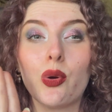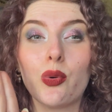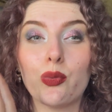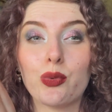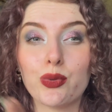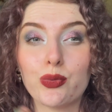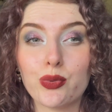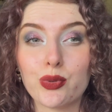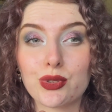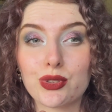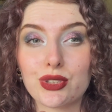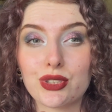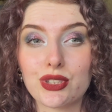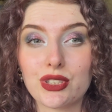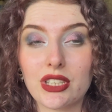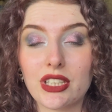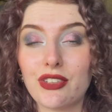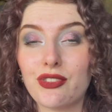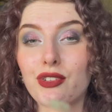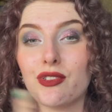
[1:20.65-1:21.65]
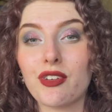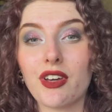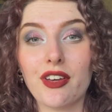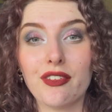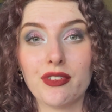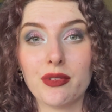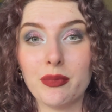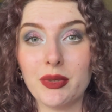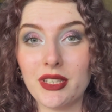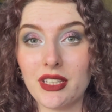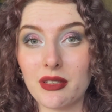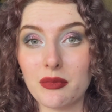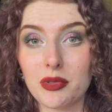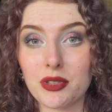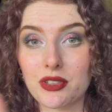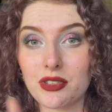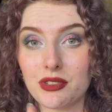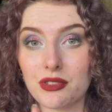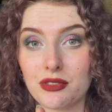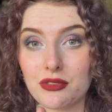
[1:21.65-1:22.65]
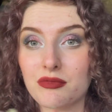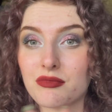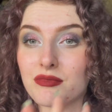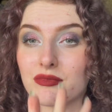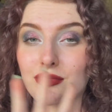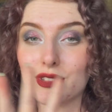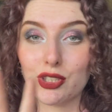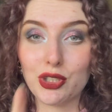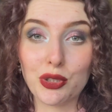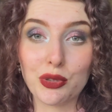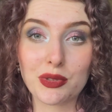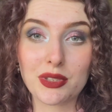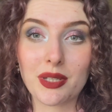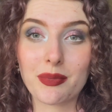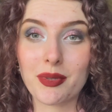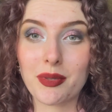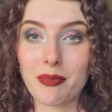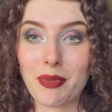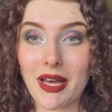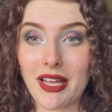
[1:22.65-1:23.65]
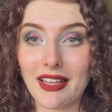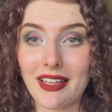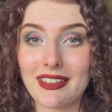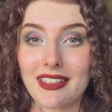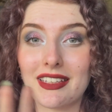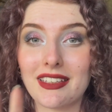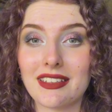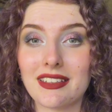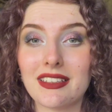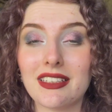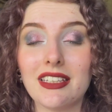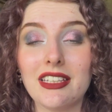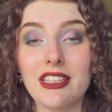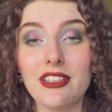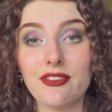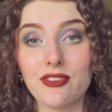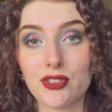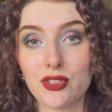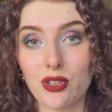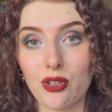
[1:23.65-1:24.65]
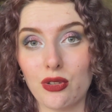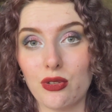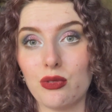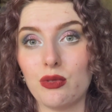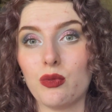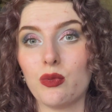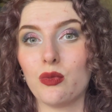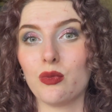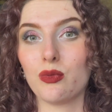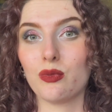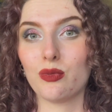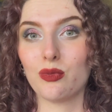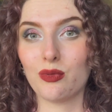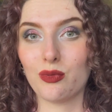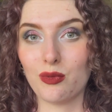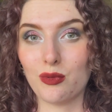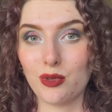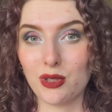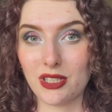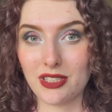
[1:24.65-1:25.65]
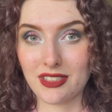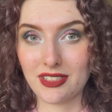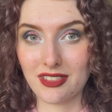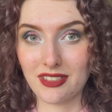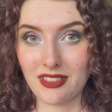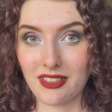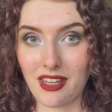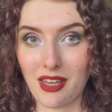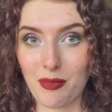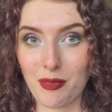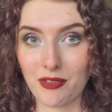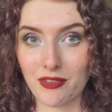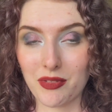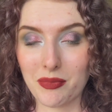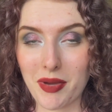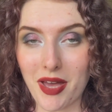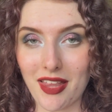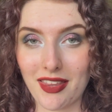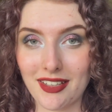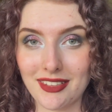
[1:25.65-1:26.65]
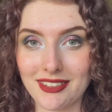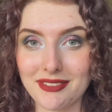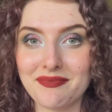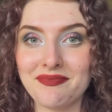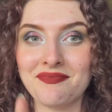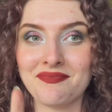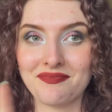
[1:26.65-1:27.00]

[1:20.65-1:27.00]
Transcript: if you've ever been able to use up a palette, and if so, what is the name of the palette?